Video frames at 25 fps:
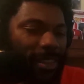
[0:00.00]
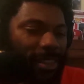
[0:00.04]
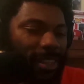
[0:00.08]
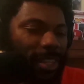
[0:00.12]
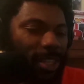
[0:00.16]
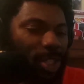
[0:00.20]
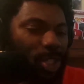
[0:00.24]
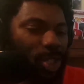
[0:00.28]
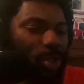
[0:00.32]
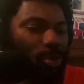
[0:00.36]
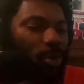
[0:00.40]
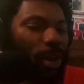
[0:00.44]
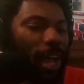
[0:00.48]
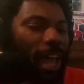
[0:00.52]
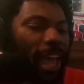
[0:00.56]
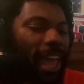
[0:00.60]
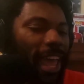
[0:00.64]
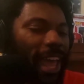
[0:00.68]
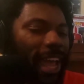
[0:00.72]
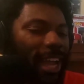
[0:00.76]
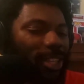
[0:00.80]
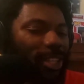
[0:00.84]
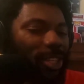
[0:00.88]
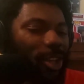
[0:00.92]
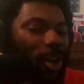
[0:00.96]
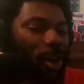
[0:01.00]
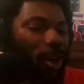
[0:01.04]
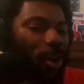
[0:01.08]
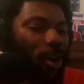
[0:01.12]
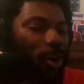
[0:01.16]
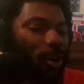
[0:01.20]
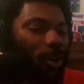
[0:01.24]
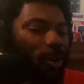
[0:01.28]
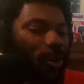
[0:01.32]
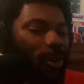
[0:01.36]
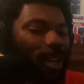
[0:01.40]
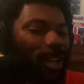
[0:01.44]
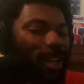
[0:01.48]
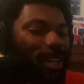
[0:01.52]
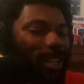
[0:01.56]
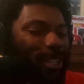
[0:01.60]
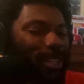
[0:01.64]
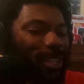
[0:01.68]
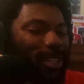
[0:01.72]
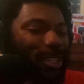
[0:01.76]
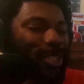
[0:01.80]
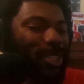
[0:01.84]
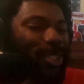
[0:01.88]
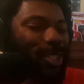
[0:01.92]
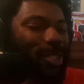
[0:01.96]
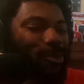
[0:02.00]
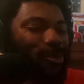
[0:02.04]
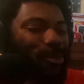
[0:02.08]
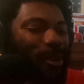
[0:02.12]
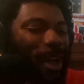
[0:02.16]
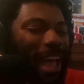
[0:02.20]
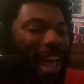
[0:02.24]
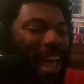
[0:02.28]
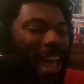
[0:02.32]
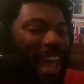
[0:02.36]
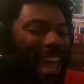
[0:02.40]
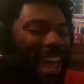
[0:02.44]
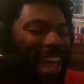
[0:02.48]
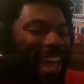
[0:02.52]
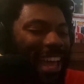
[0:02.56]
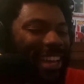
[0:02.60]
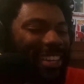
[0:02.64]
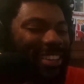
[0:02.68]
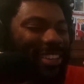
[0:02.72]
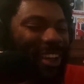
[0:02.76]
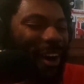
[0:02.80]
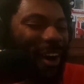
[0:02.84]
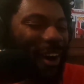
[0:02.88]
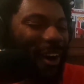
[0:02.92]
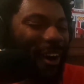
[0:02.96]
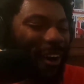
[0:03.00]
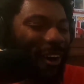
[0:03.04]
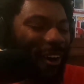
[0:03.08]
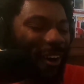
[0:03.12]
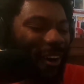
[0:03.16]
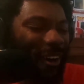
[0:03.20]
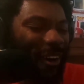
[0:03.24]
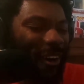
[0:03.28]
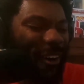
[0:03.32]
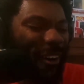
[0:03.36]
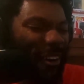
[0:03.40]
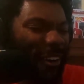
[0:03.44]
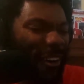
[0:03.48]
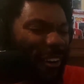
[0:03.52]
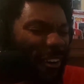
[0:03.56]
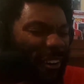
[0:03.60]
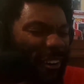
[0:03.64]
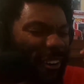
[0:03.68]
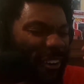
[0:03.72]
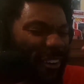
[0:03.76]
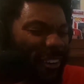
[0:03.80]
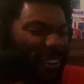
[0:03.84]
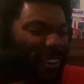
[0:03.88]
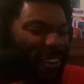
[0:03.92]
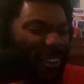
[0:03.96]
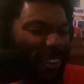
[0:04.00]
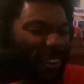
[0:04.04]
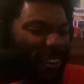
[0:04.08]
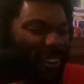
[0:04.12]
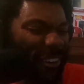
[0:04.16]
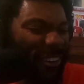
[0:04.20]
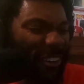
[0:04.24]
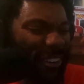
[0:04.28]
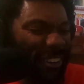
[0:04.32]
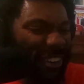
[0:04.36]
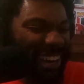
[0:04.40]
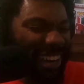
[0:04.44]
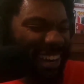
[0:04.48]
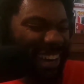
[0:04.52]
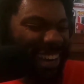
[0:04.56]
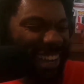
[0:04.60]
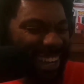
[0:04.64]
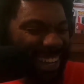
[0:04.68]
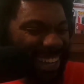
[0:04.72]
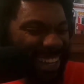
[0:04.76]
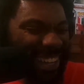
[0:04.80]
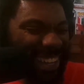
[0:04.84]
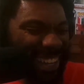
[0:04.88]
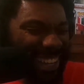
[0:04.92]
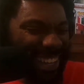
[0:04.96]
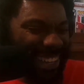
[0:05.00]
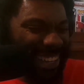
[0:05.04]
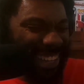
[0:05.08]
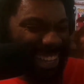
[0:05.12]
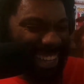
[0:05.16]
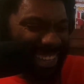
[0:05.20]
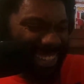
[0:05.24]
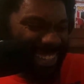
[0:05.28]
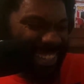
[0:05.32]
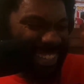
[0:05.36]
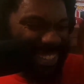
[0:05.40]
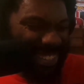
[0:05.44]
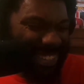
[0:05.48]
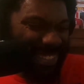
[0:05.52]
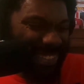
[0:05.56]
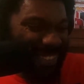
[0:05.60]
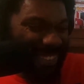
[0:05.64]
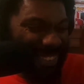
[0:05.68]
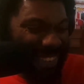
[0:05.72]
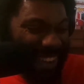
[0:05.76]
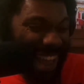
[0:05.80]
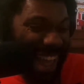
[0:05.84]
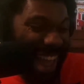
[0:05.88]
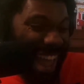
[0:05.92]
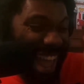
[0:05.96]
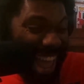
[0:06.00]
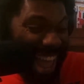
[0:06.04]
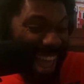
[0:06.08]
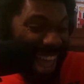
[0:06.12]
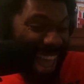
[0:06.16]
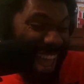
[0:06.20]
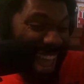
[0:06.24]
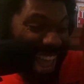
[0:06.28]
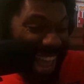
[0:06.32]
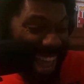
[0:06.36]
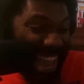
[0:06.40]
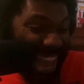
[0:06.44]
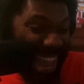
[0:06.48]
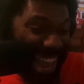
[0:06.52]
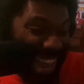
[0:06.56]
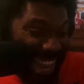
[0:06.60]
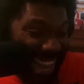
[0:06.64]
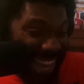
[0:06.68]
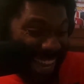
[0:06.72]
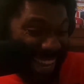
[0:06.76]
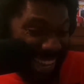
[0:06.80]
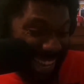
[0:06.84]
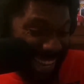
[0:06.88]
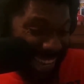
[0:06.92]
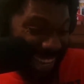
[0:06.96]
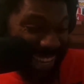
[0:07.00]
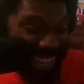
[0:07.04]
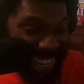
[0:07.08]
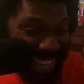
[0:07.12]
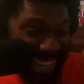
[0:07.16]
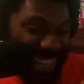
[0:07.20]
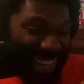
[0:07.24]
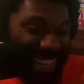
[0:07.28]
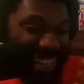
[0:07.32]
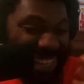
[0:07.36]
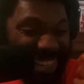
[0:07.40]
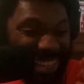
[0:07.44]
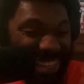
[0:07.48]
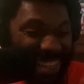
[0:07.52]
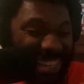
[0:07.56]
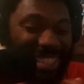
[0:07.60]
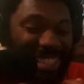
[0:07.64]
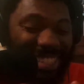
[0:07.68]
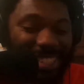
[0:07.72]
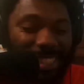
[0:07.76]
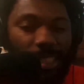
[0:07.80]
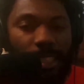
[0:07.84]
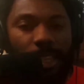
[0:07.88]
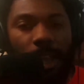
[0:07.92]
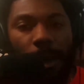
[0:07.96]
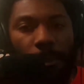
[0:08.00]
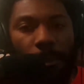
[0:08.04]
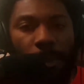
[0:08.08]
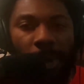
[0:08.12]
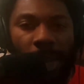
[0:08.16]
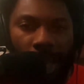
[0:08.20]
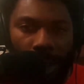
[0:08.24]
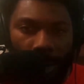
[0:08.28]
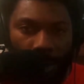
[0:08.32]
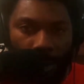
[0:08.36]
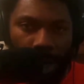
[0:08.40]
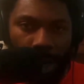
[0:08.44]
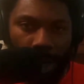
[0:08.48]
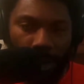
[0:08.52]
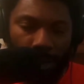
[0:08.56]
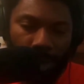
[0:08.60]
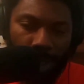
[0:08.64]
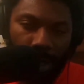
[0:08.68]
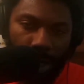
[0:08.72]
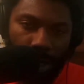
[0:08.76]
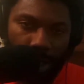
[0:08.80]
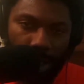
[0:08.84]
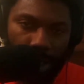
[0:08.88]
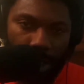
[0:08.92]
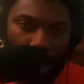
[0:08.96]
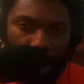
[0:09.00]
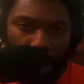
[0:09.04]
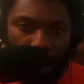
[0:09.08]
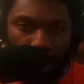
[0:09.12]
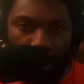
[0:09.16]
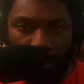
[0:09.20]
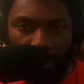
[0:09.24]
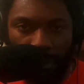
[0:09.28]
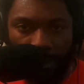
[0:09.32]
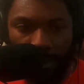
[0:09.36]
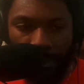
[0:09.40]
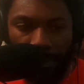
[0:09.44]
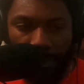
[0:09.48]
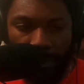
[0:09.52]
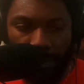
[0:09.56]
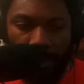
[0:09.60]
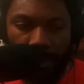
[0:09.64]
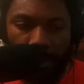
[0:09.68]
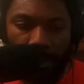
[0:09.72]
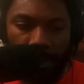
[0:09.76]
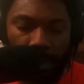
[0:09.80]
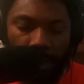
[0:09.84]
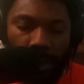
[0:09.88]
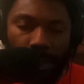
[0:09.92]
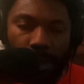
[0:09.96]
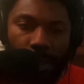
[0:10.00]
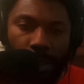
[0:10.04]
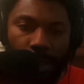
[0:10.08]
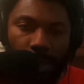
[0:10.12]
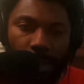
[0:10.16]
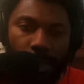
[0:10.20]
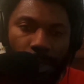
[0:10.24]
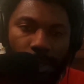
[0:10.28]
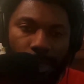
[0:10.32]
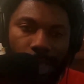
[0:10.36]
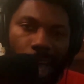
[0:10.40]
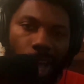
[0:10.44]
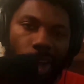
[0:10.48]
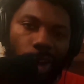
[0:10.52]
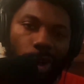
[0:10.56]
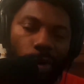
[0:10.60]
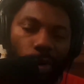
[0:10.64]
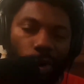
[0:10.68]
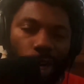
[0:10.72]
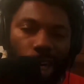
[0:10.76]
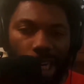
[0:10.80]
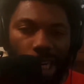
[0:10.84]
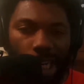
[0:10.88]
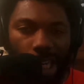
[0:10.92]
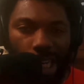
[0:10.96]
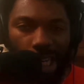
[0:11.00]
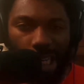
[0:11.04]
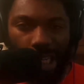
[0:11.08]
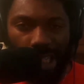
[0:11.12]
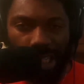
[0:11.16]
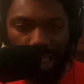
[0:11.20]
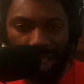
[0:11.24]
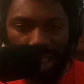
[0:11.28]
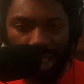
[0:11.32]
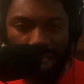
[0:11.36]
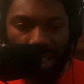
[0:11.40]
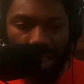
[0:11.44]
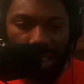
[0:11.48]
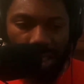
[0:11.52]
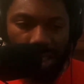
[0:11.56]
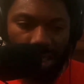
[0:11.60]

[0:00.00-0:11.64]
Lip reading: The swag, though. The swag, though. The swag. Stop playing with Upchurch, dog. Y'all know what it is.